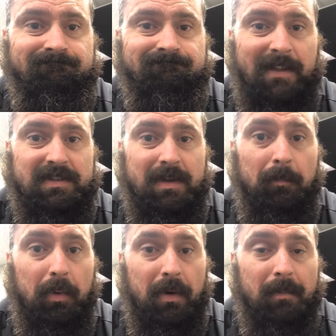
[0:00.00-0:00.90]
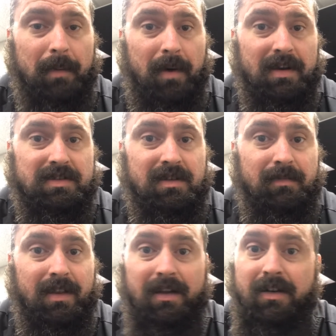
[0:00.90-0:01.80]
at some point my body's going to
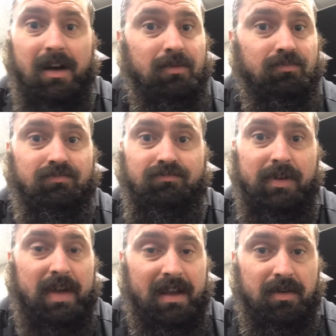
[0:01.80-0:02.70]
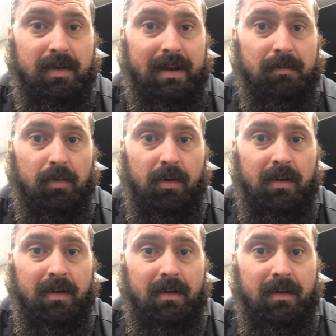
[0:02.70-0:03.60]
be like, no, you can't do it anymore.
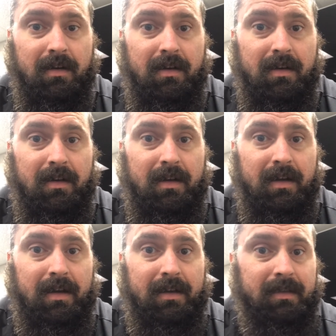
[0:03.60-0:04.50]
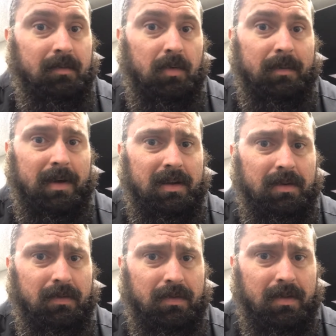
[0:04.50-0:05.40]
And then what am I going
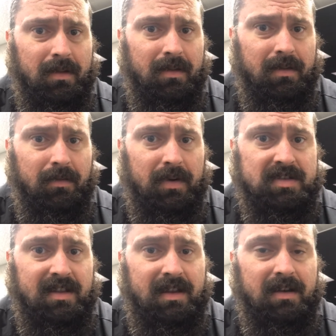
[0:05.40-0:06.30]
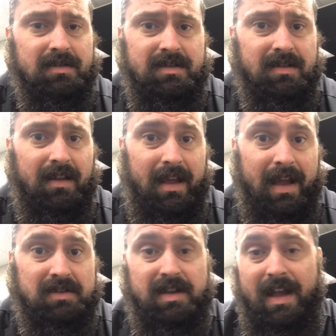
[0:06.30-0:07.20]
to do for the rest of the years until I
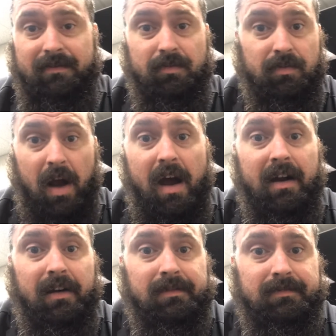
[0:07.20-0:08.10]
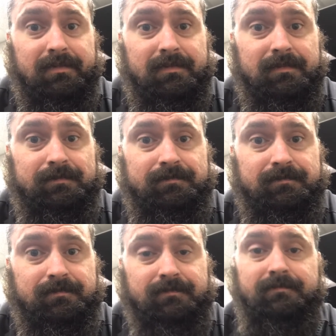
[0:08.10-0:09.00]
actually have to retire?
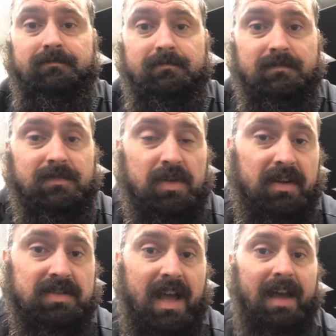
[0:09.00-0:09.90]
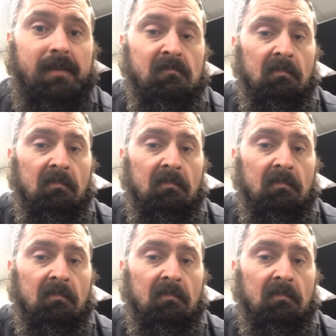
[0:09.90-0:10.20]
So there's that.